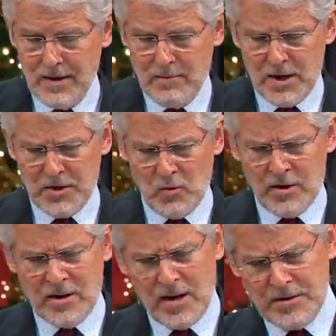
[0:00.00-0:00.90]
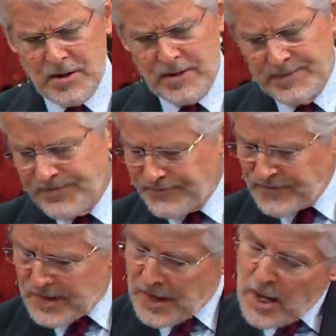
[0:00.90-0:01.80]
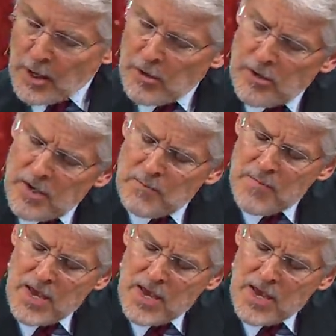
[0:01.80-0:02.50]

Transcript: Makes you wonder, doesn't it? Could it